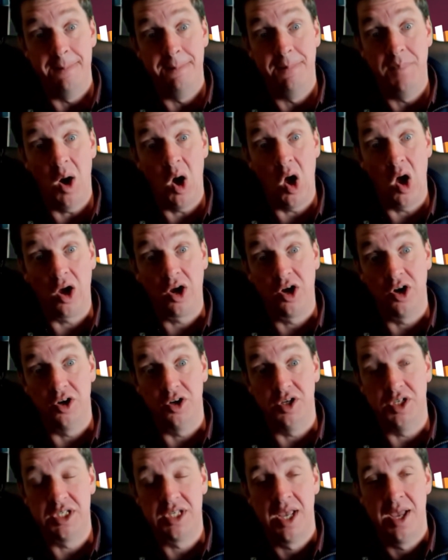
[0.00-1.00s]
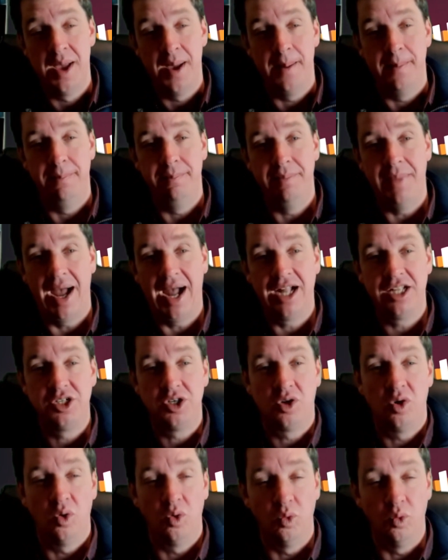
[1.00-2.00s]
bonkers
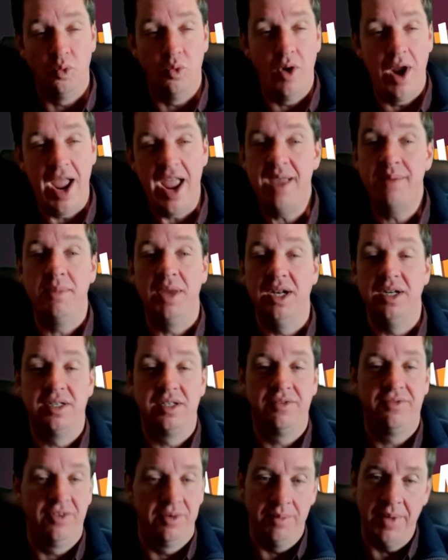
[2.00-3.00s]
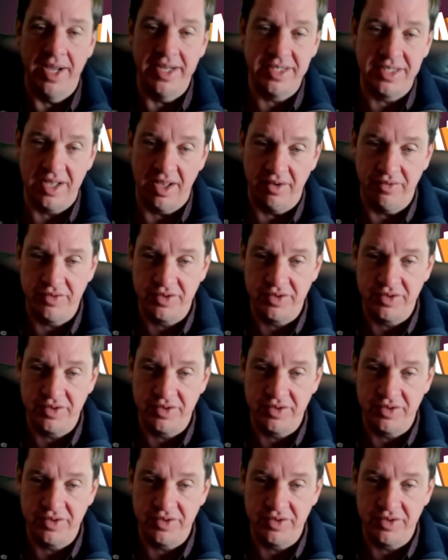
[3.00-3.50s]
magical raiment for myself.